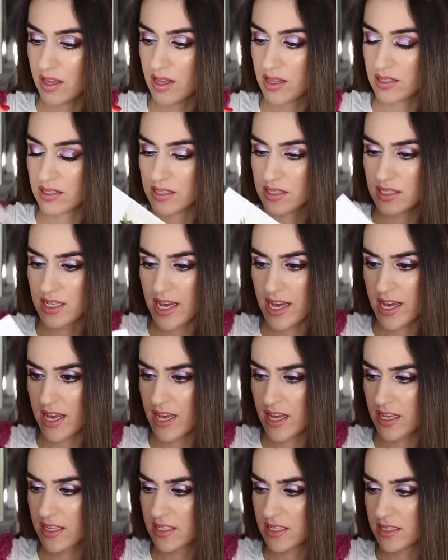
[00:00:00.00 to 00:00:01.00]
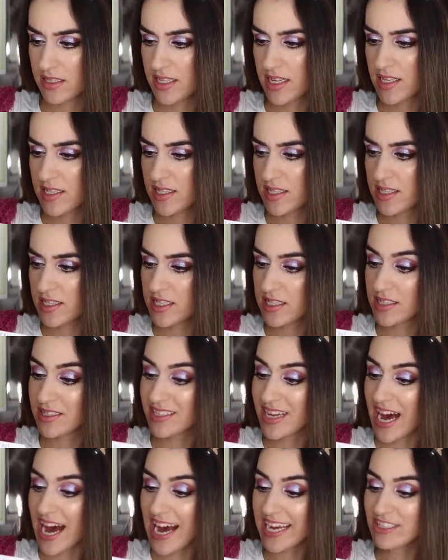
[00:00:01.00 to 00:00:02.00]
It says, "'Tis the season
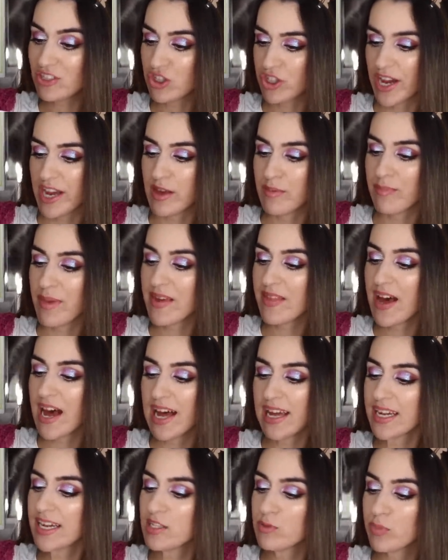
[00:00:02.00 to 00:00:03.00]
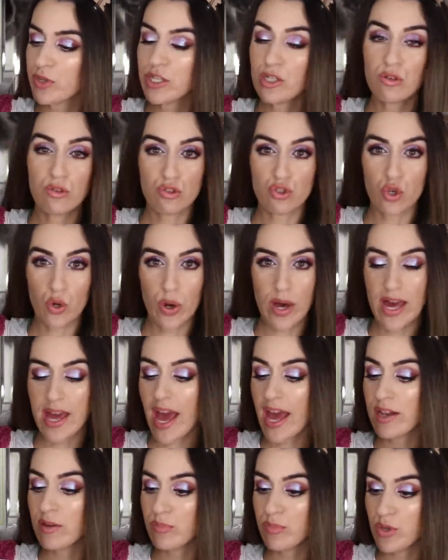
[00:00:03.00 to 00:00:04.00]
to hydrate. May the holidays bring you joy
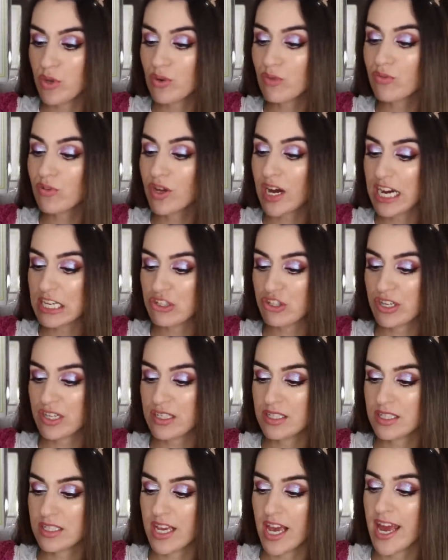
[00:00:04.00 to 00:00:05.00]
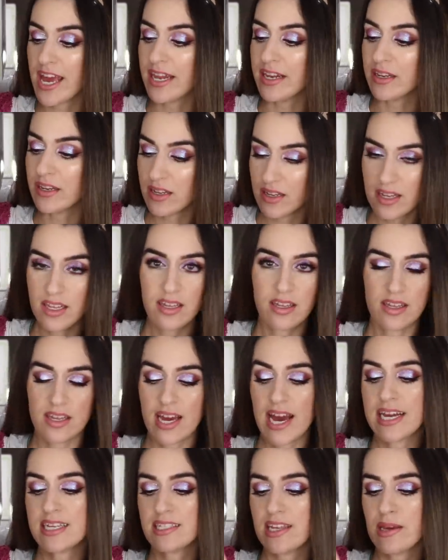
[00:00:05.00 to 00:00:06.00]
and beautiful hydrated skin."
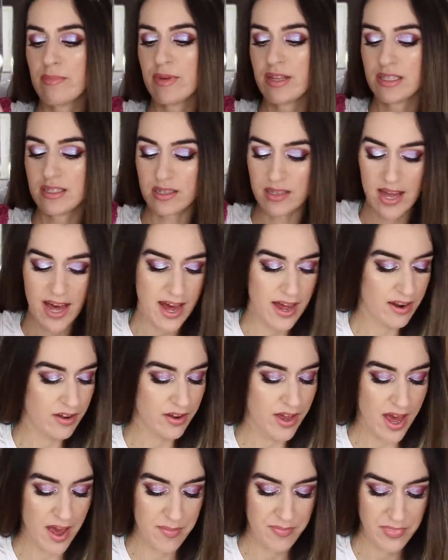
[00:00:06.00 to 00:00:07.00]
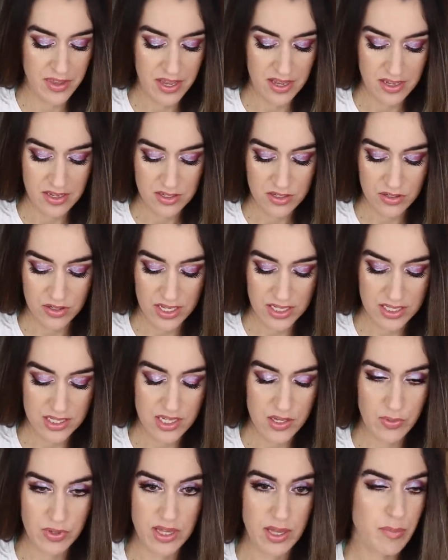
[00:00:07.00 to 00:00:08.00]
Yes, amen to that. Okay, so let's
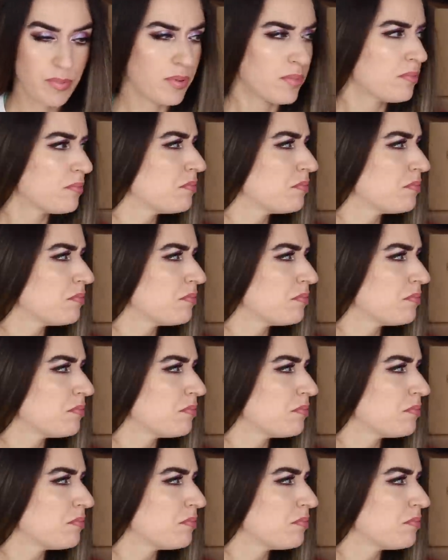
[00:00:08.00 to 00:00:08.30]
see what this...